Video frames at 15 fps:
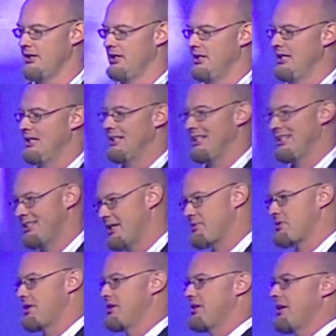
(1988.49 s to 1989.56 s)
A lot of times now
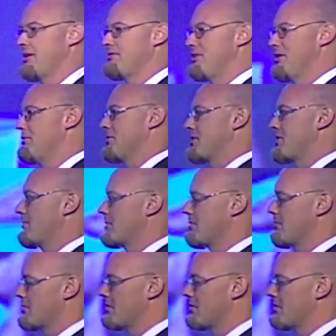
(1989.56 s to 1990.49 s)
they have different symptoms.